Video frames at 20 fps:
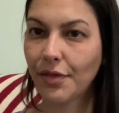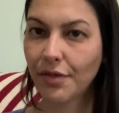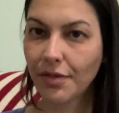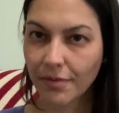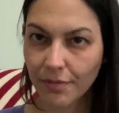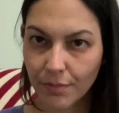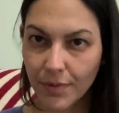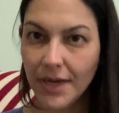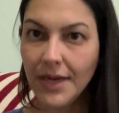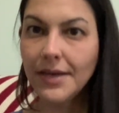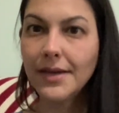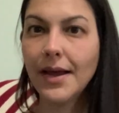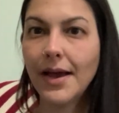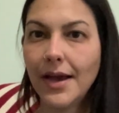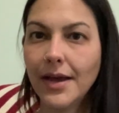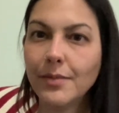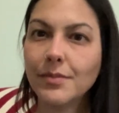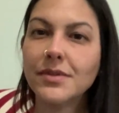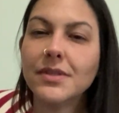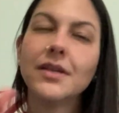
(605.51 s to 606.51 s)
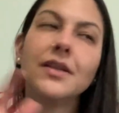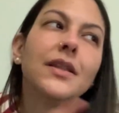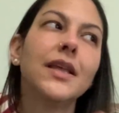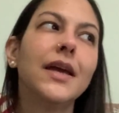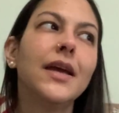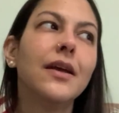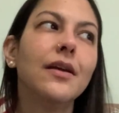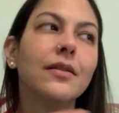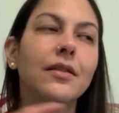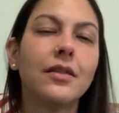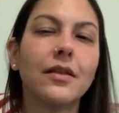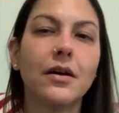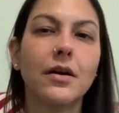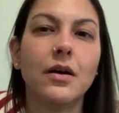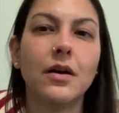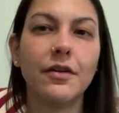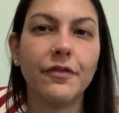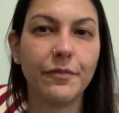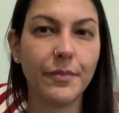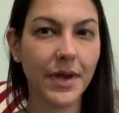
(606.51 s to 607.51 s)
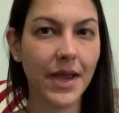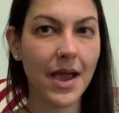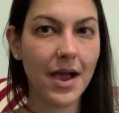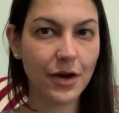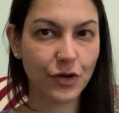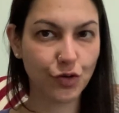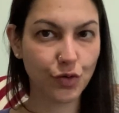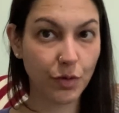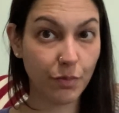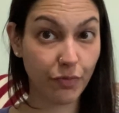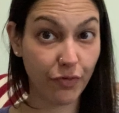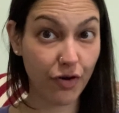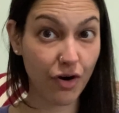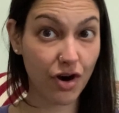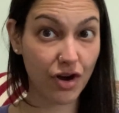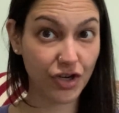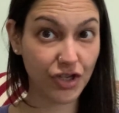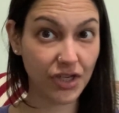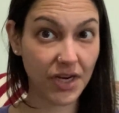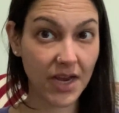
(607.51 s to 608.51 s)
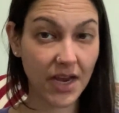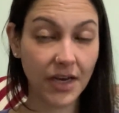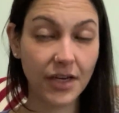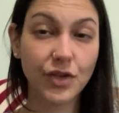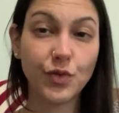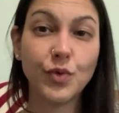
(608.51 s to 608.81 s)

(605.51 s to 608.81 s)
3 times the length of my actual project,